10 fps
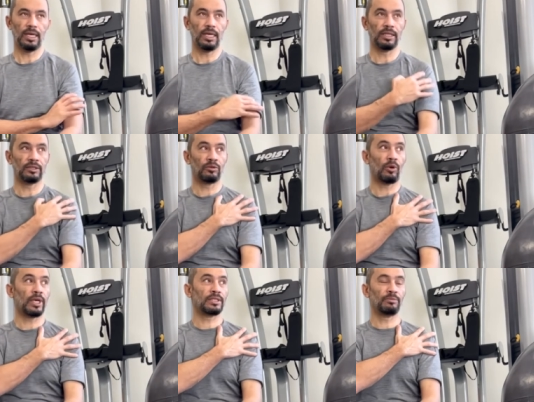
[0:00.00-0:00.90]
And so
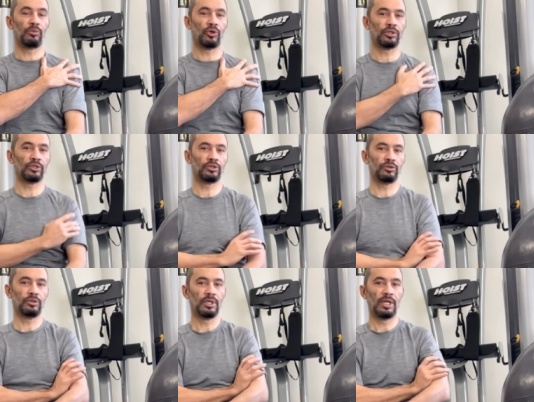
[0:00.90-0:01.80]
why it's important
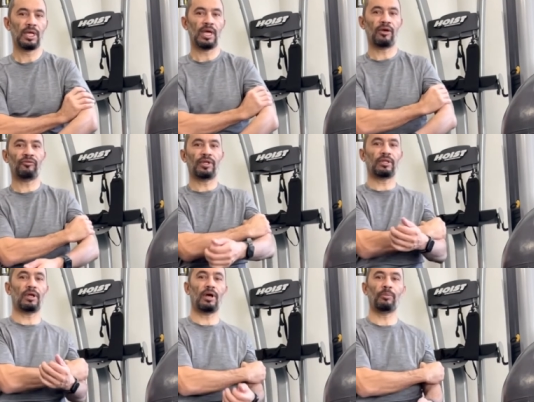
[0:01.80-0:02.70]
to have
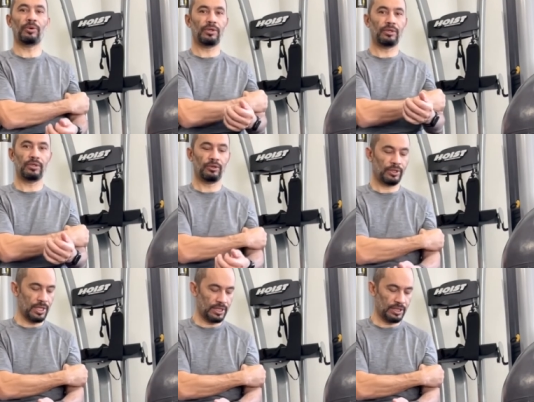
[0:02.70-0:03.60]
that upper
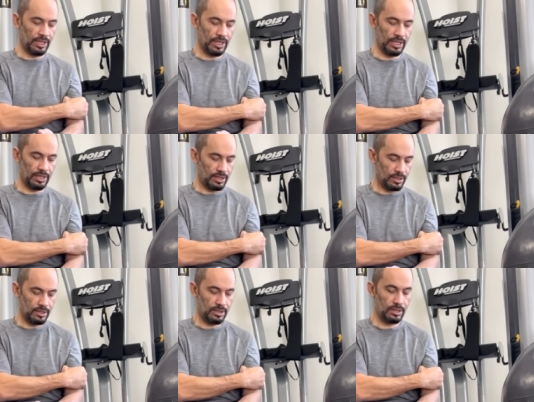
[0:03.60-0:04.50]
rotation here